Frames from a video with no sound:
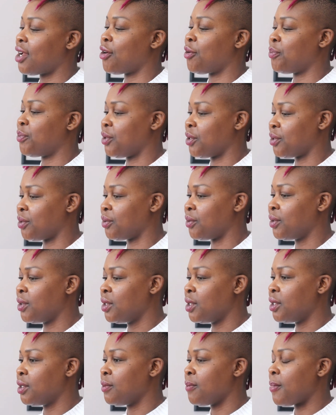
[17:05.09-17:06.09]
help you
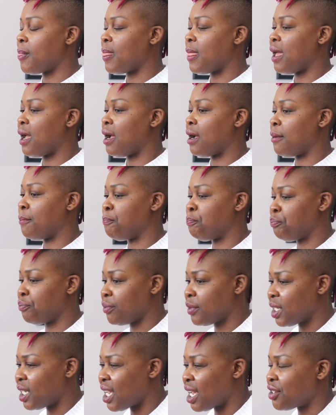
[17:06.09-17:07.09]

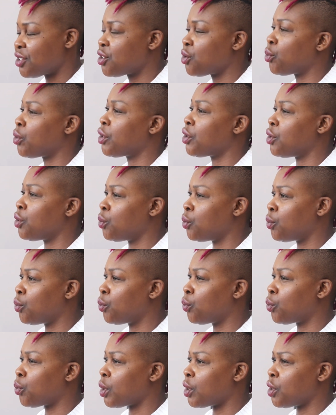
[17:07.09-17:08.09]
get to where
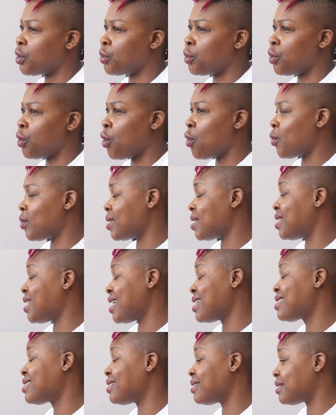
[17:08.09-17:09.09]
you're always
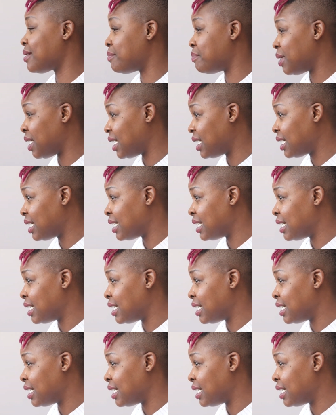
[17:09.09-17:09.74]
destined to be.